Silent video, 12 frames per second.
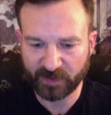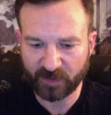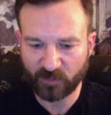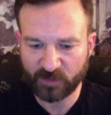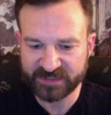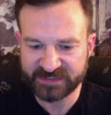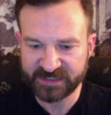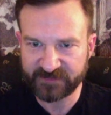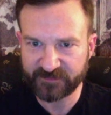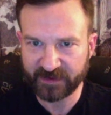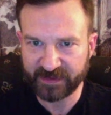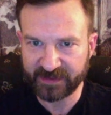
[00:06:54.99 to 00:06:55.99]
But I want to see
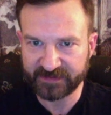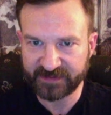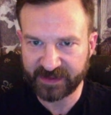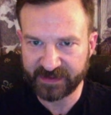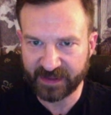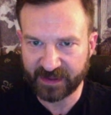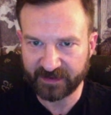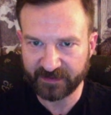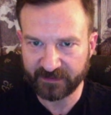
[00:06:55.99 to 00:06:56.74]
if I can't take out...